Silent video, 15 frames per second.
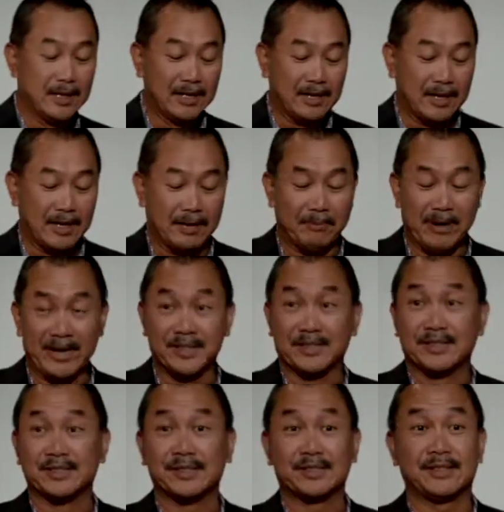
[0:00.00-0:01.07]
Abundance,
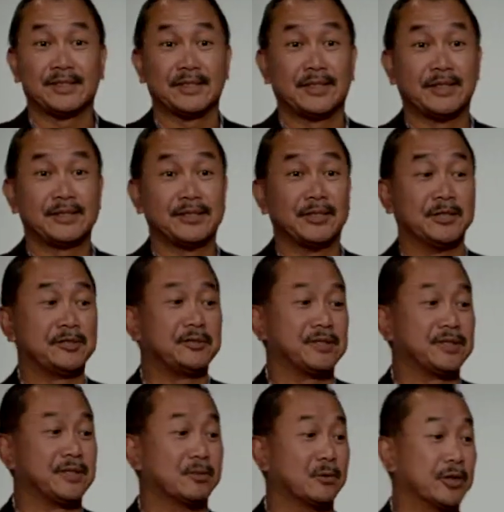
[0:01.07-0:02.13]
it's an
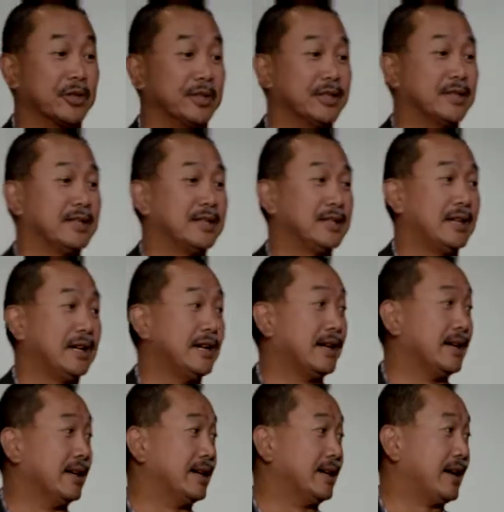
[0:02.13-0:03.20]
interesting word.
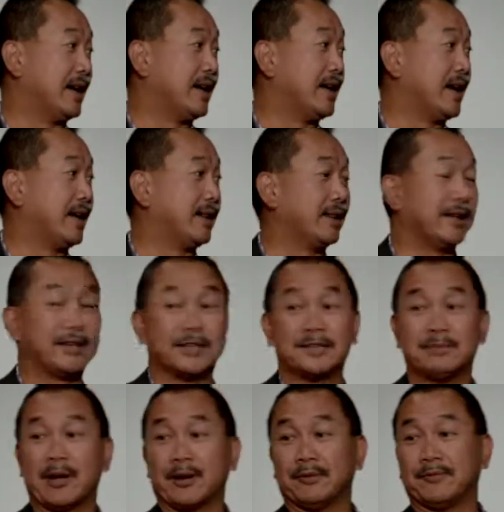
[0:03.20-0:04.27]
I think it's
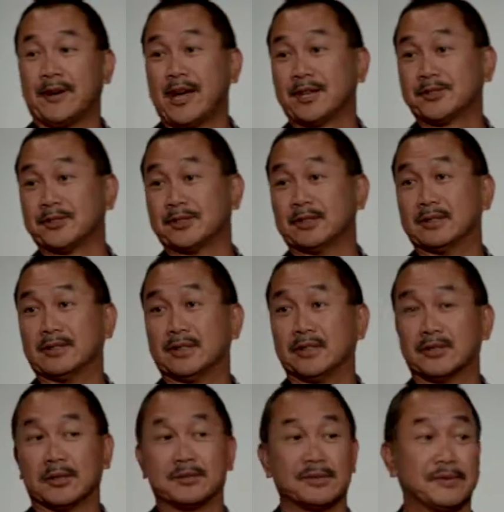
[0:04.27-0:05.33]
manufactured in
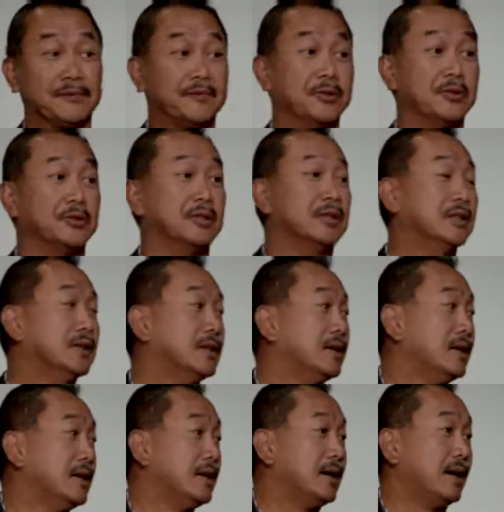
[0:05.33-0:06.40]
terms of food.
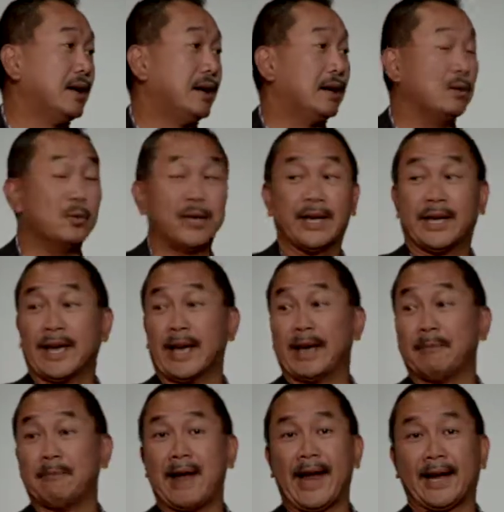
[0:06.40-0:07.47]
We get
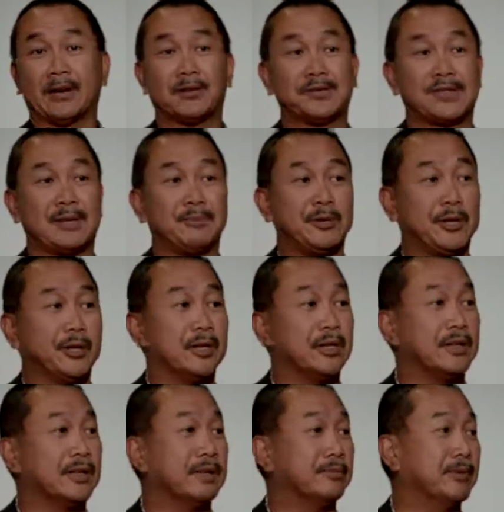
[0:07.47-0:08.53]
mangoes up here in
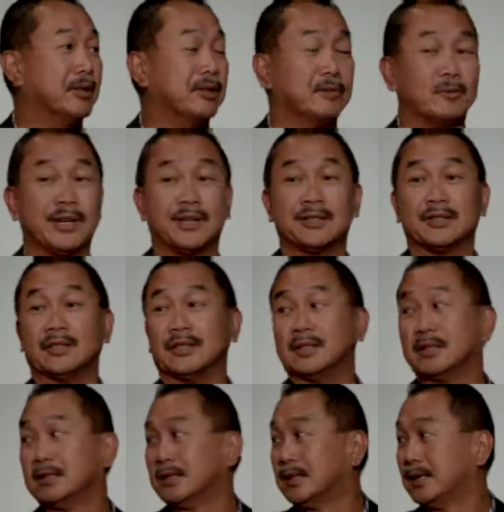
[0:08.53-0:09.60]
the middle of winter,